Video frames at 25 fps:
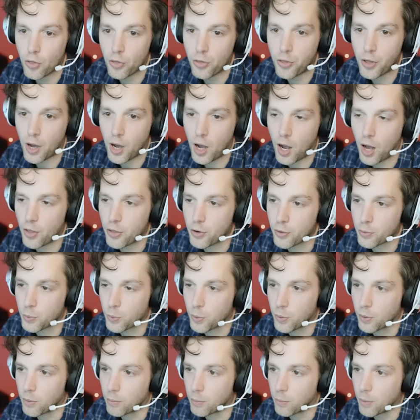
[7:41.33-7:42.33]
The other
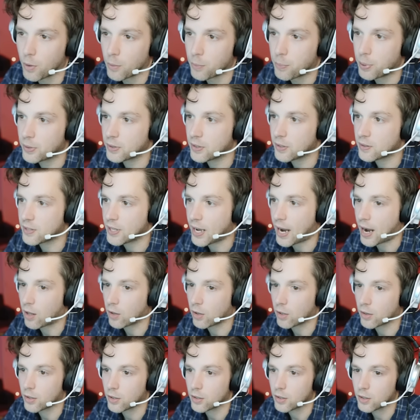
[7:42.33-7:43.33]
room. Put the towel
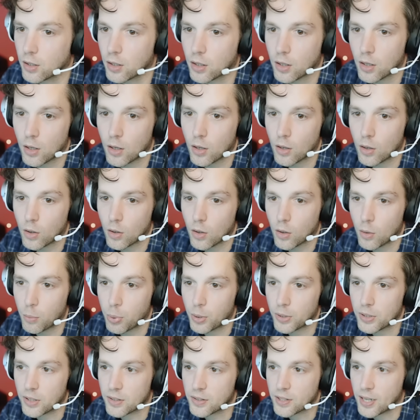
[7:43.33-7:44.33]
on the...
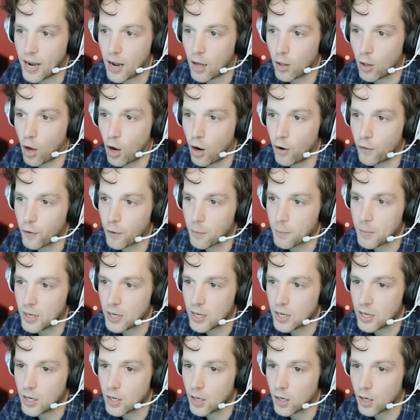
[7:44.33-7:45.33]
Put the towel over me
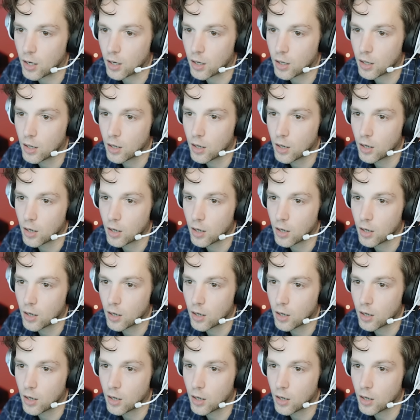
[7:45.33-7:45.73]
here.